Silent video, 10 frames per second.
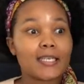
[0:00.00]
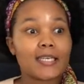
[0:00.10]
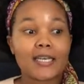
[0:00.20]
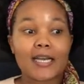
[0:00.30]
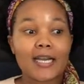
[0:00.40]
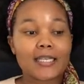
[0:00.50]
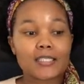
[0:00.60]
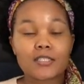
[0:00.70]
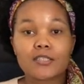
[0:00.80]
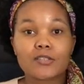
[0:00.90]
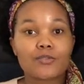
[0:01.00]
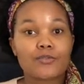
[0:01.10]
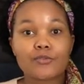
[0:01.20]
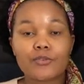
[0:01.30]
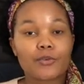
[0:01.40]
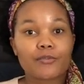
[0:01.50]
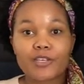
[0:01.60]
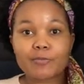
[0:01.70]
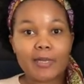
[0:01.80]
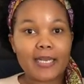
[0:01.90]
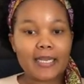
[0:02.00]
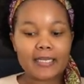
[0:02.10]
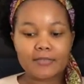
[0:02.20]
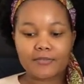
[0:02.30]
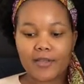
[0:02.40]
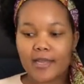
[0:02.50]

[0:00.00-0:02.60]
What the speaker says: I just need to, you know, fetch my life.